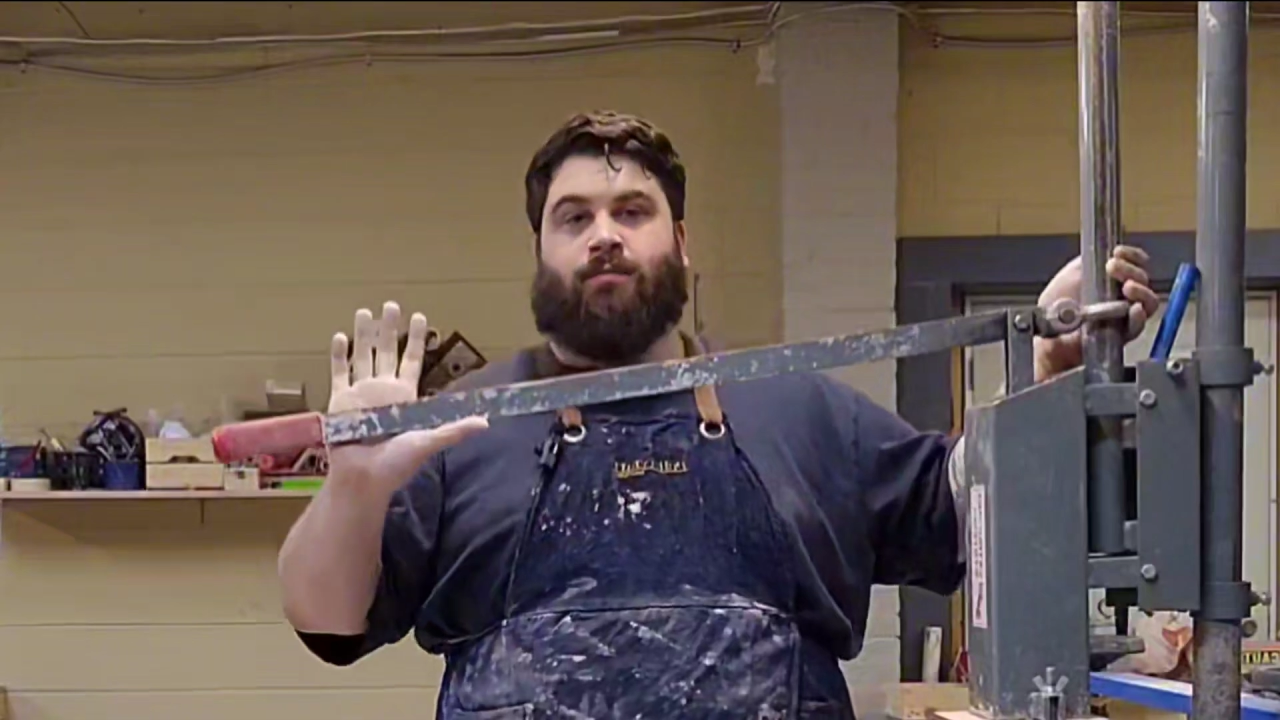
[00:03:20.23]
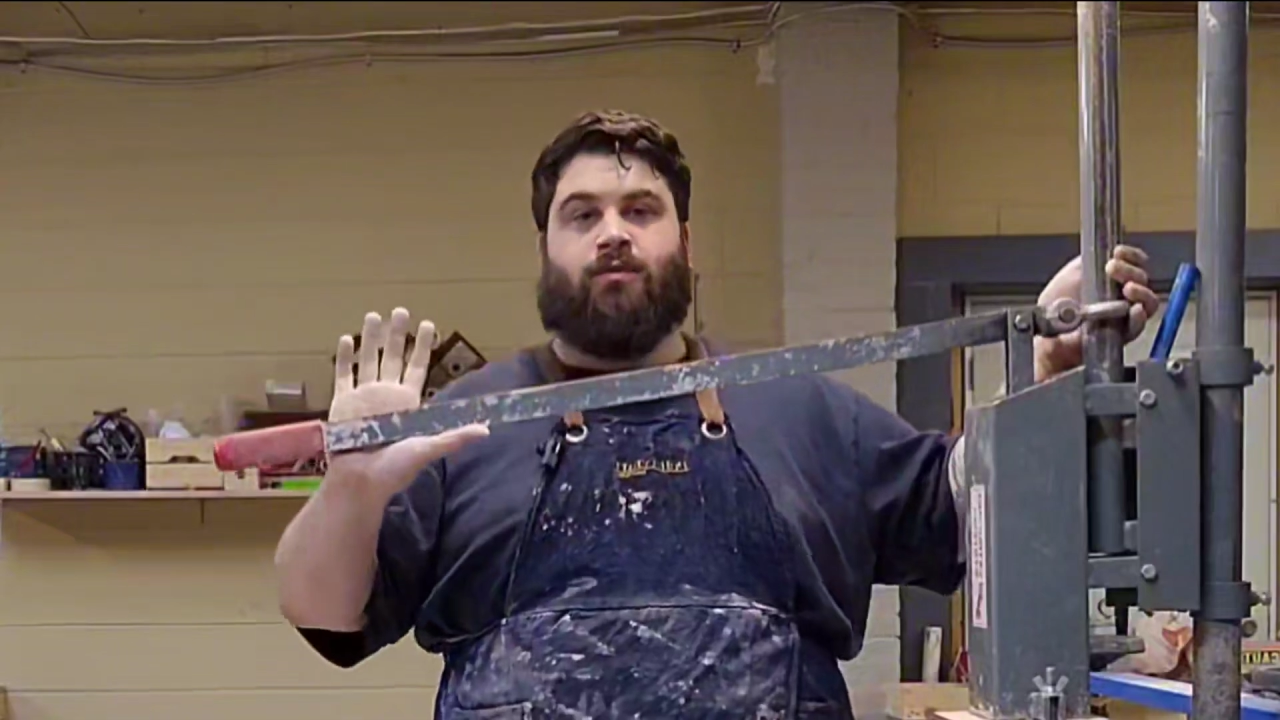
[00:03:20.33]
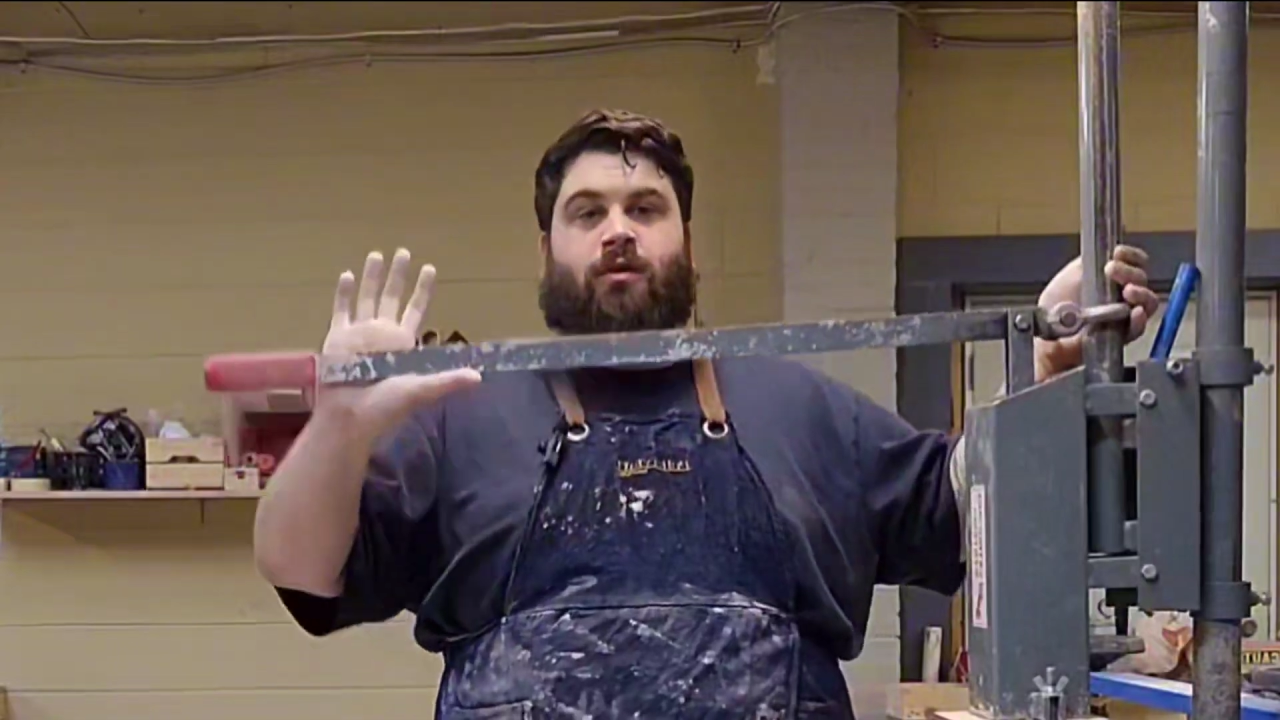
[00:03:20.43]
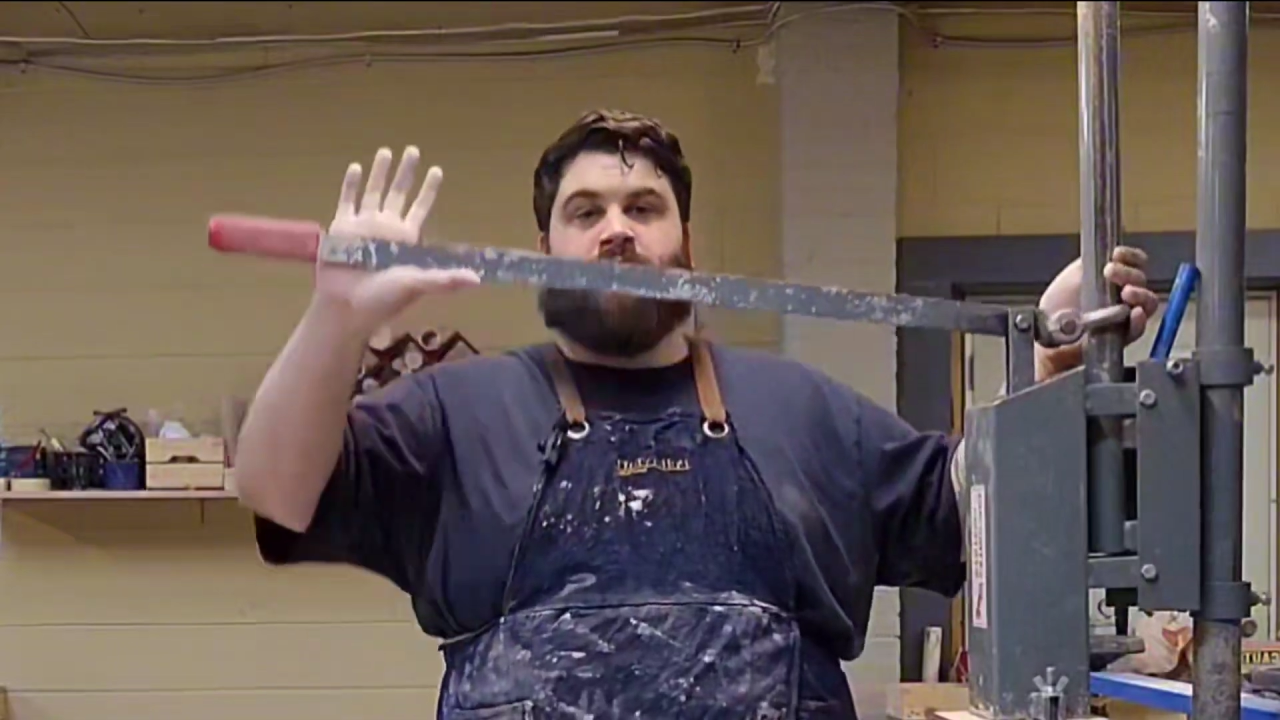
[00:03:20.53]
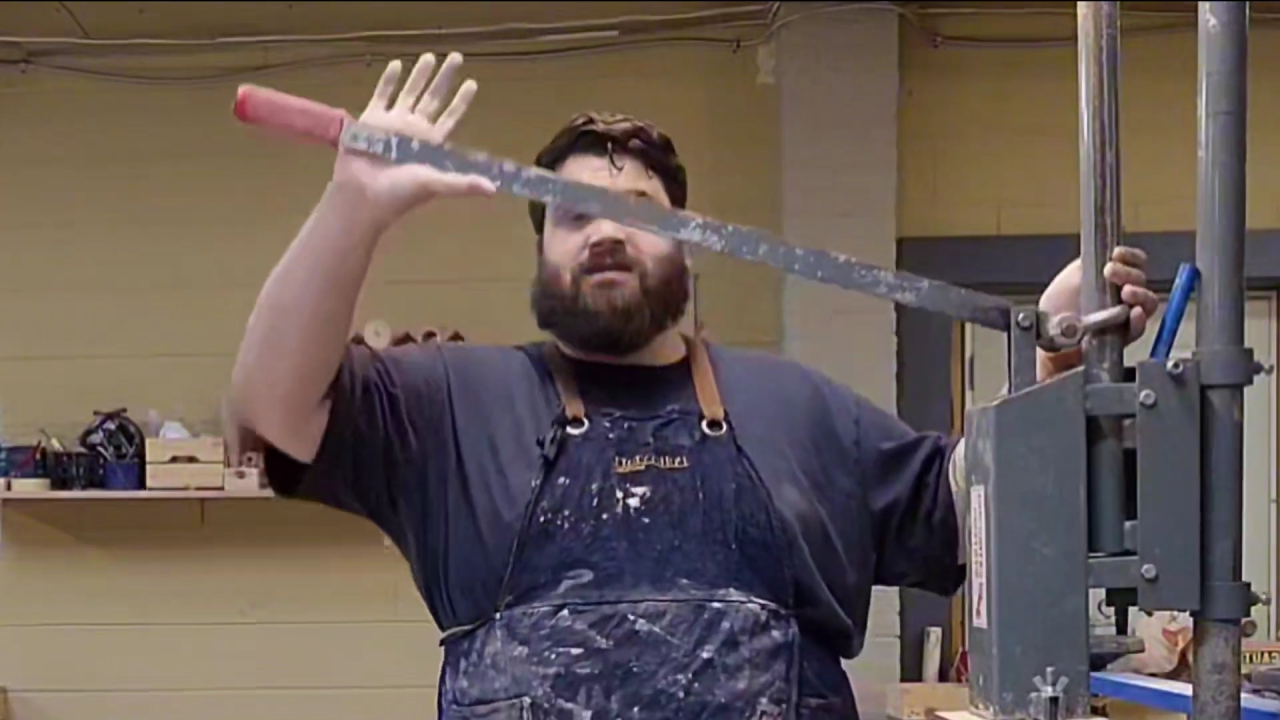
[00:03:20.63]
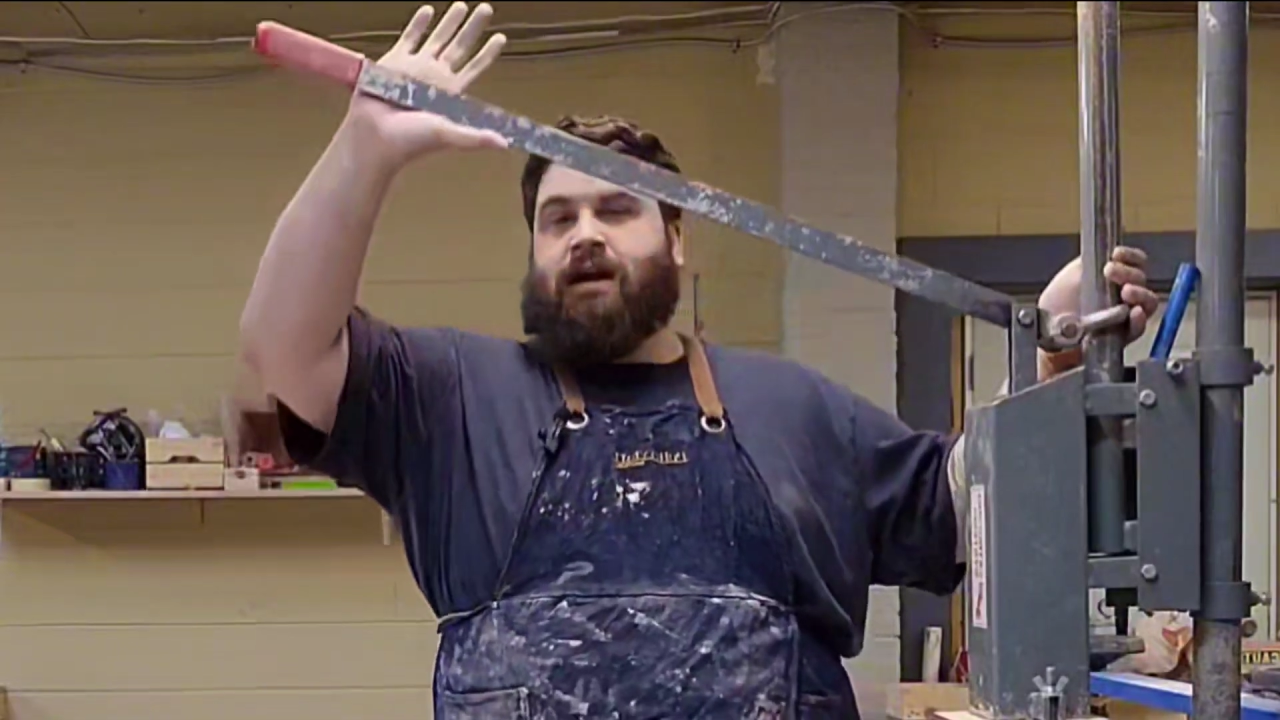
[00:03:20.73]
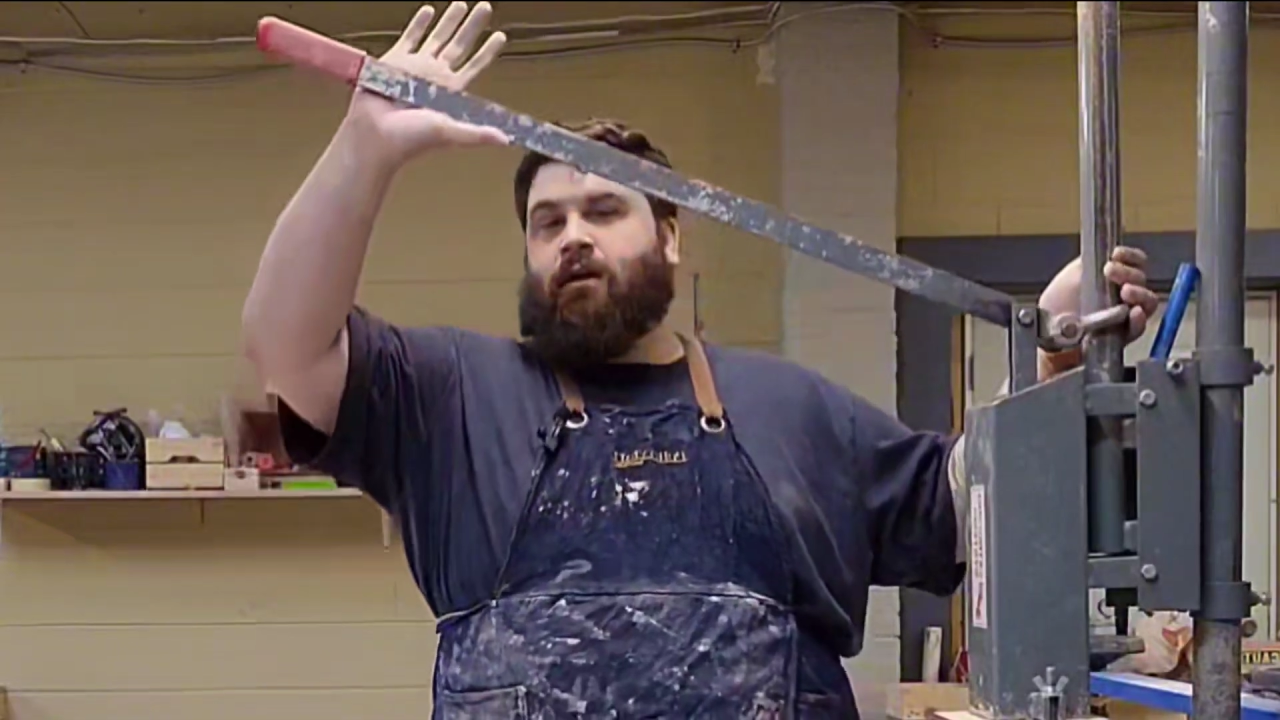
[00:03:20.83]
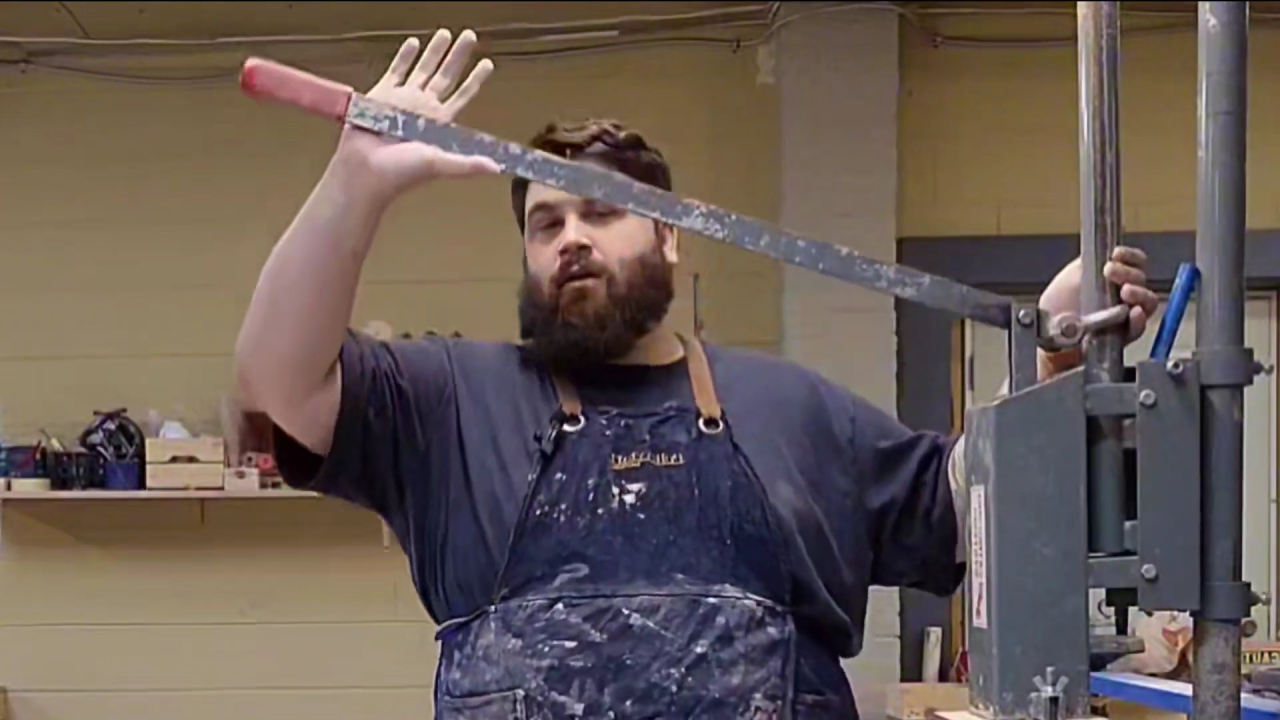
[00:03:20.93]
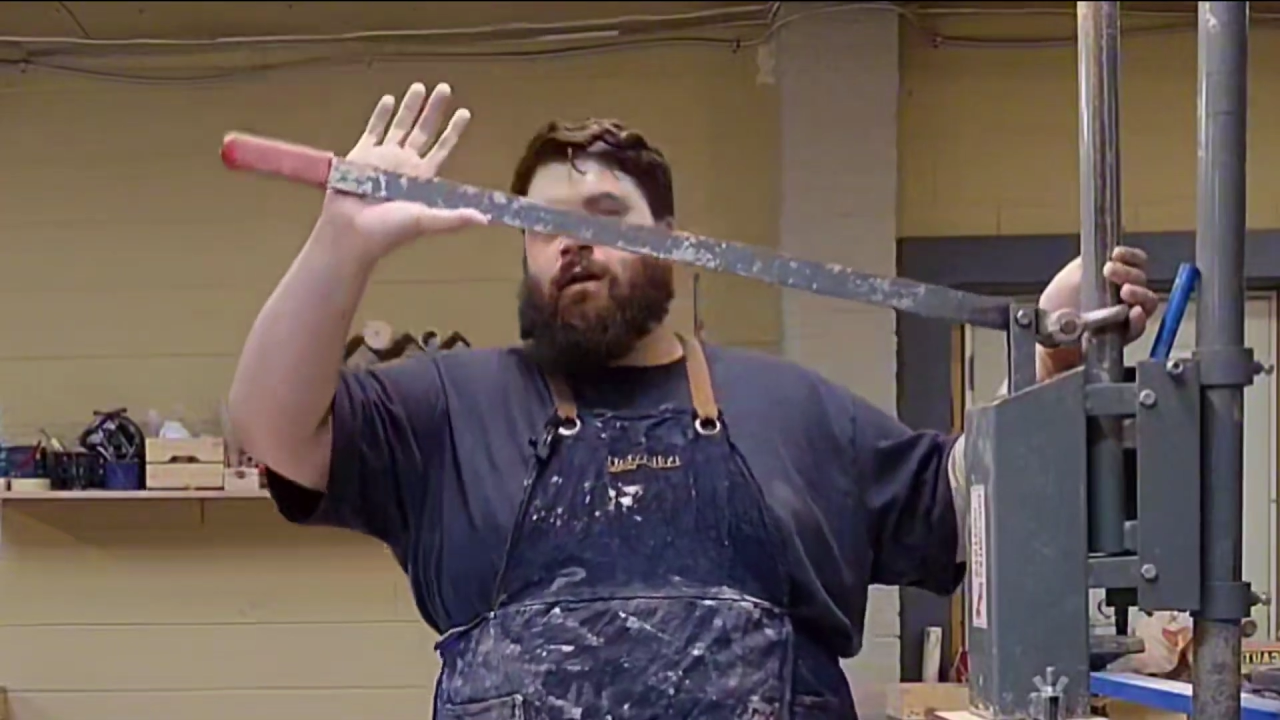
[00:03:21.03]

you notice how